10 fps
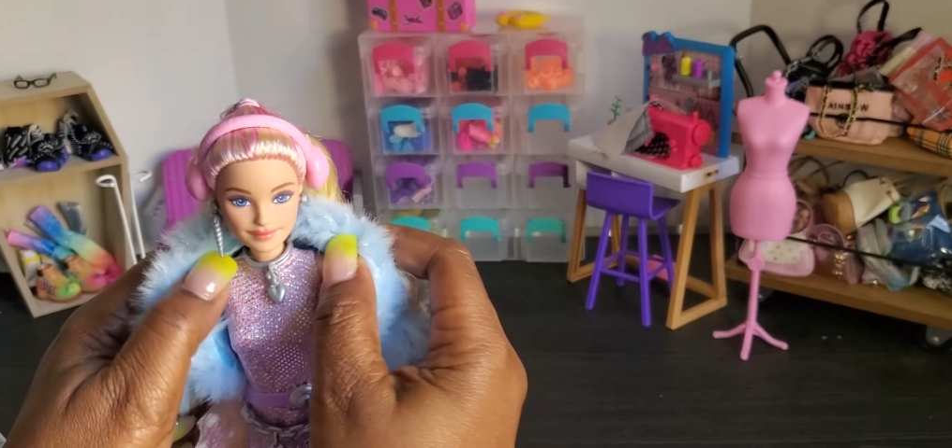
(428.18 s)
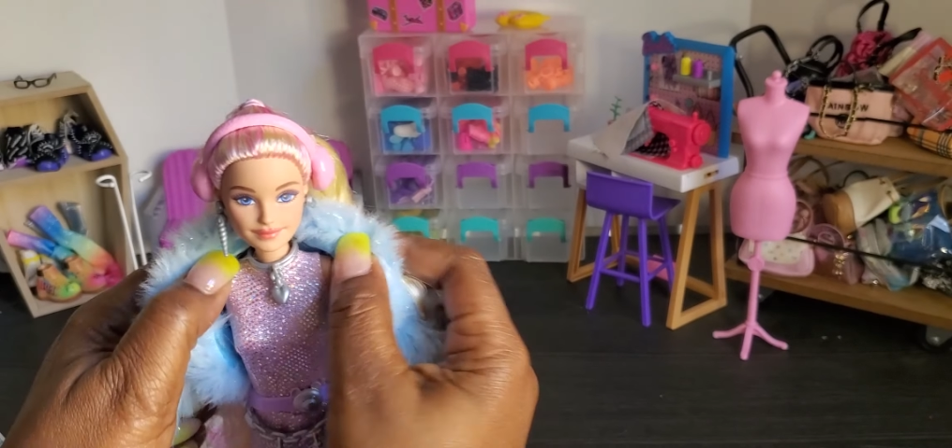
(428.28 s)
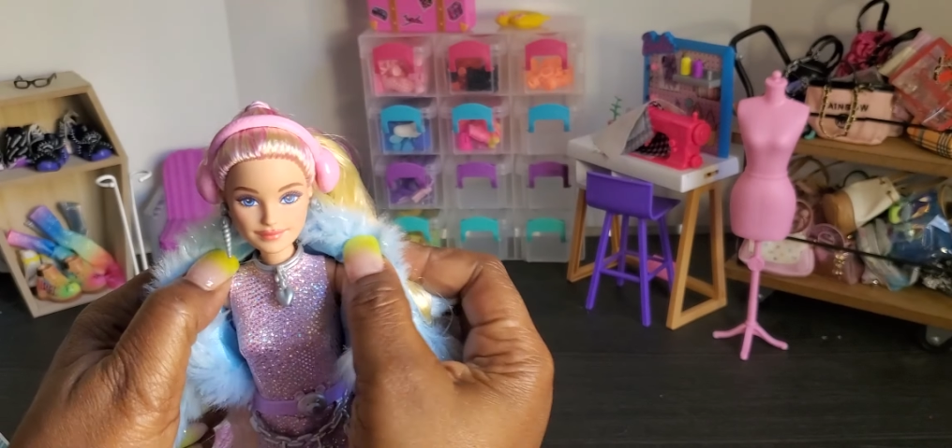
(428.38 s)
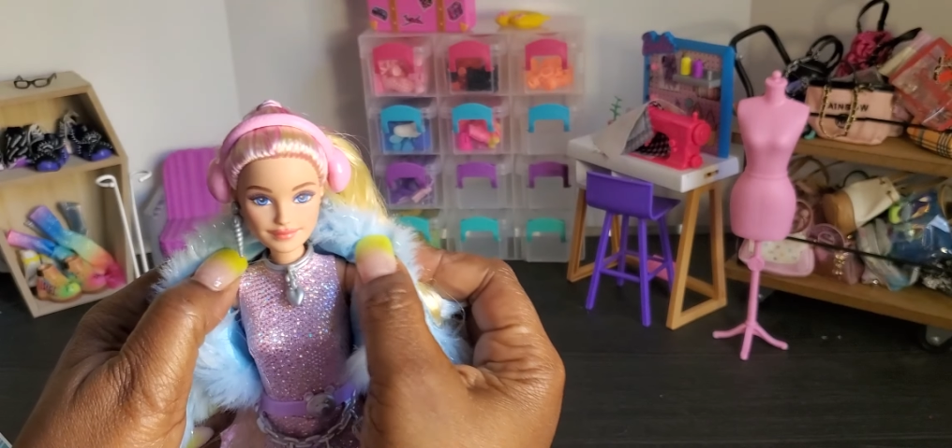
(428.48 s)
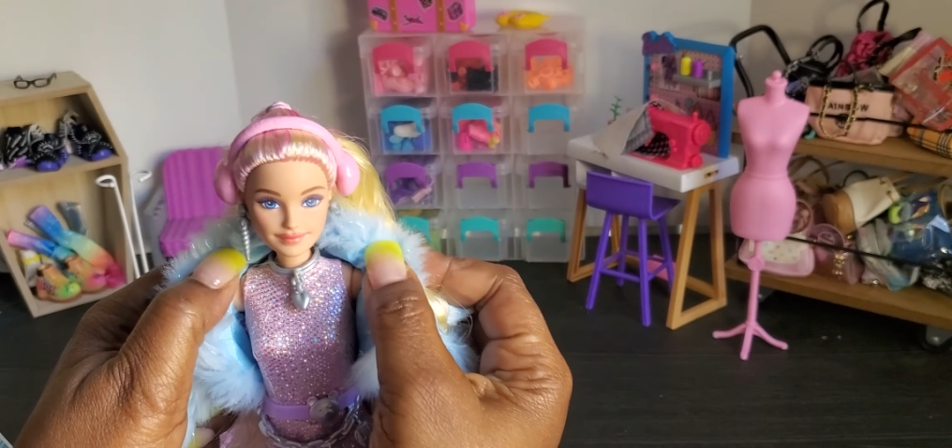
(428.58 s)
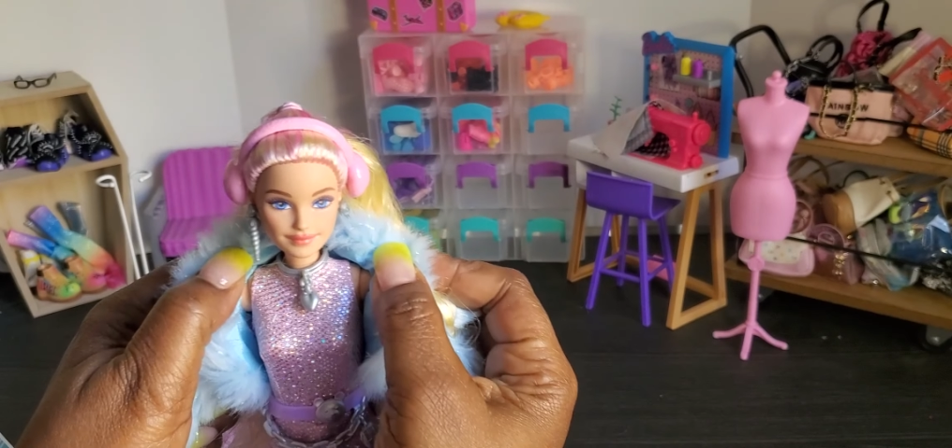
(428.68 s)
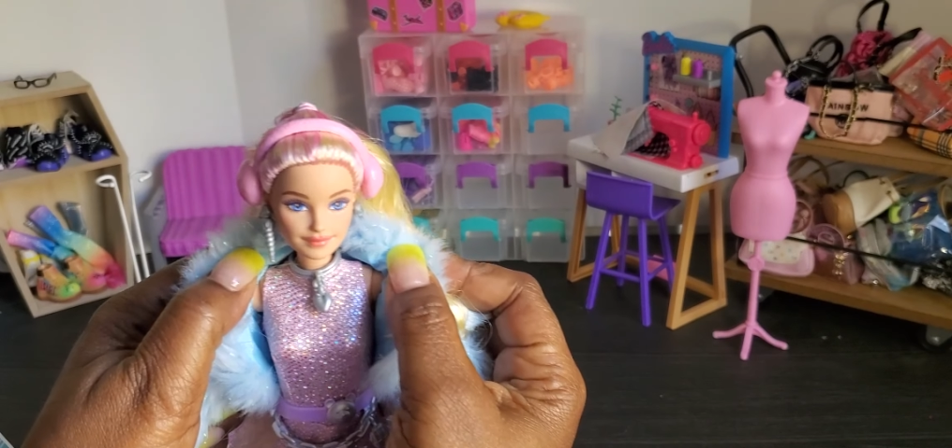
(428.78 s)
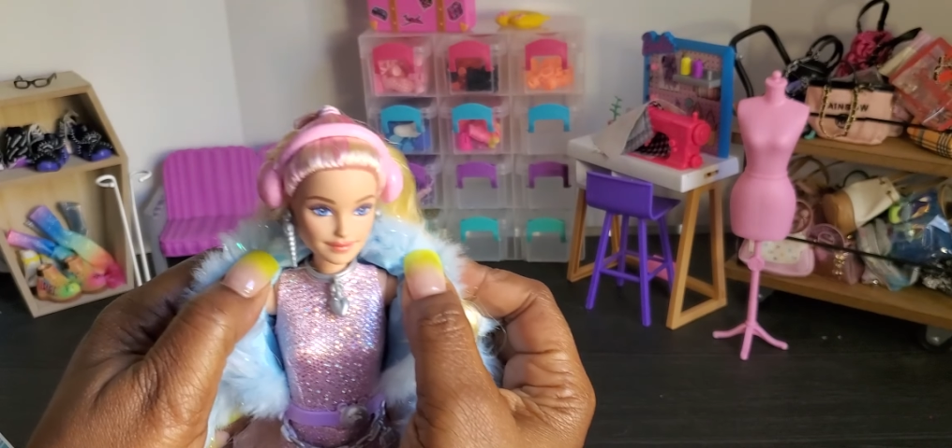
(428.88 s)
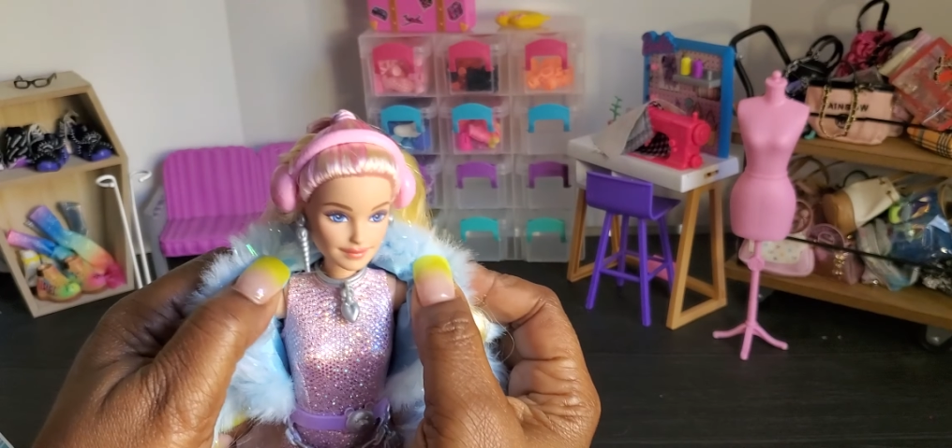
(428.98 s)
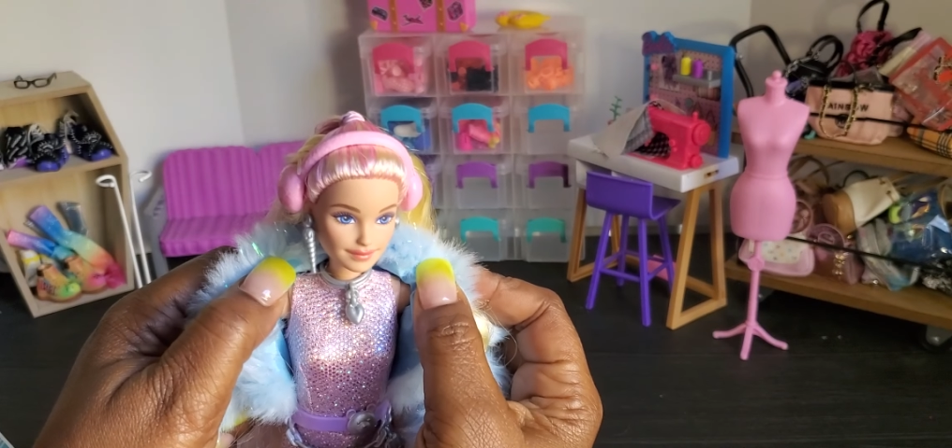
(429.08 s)
I don't know if I
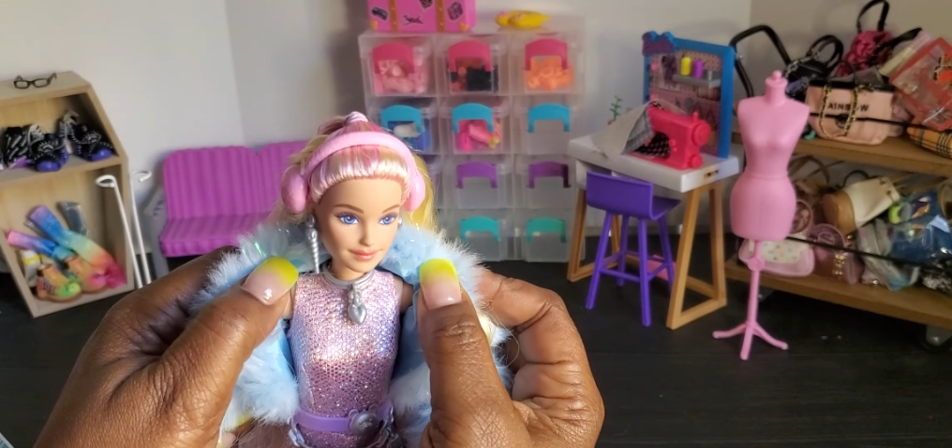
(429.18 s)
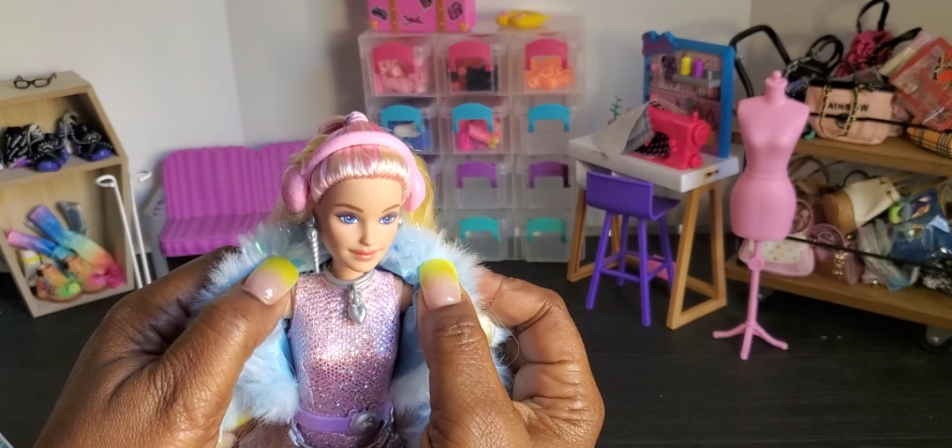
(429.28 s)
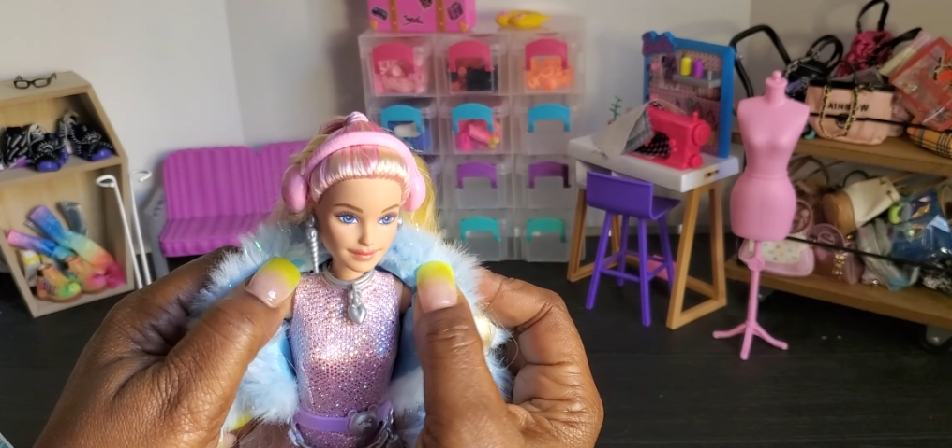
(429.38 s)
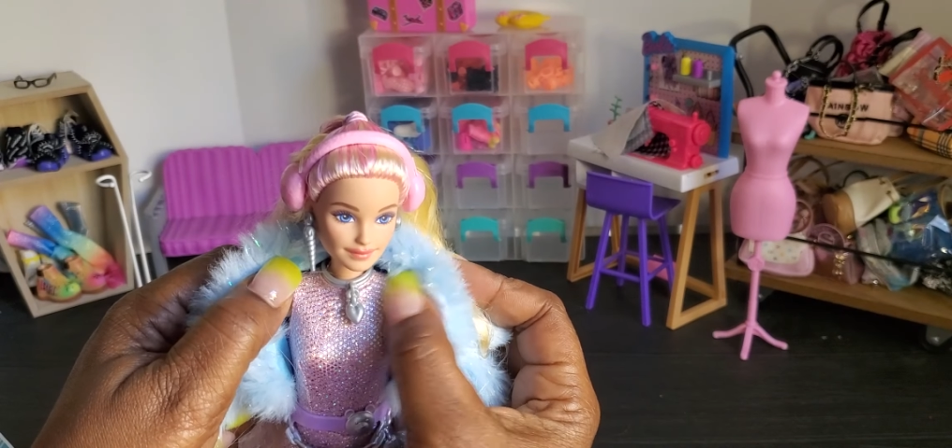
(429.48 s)
showed that.